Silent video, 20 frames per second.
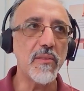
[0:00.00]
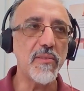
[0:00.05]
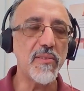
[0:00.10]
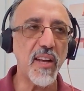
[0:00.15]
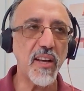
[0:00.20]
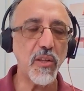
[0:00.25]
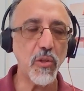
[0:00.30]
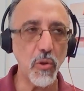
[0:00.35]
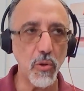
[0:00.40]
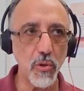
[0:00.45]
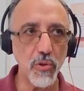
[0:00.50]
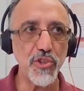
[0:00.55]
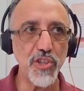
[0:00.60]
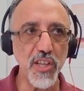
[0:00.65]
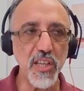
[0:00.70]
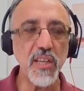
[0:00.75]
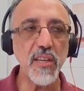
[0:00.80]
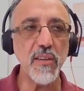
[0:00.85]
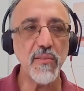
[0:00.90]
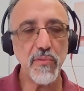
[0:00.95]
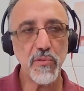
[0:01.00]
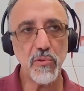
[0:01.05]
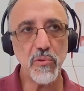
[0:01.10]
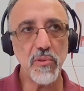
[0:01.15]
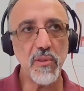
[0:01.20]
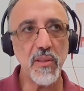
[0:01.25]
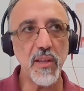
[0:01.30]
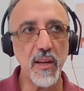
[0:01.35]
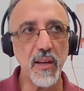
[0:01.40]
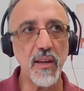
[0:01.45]
technology gives you
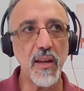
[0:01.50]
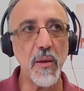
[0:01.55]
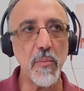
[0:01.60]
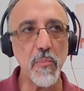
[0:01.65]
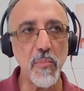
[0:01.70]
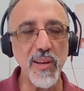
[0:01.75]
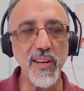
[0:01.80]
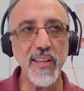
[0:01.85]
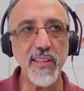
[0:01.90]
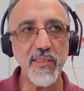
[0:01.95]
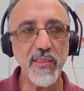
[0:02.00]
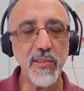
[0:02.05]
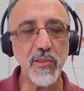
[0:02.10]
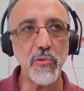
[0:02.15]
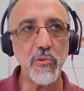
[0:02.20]
that ability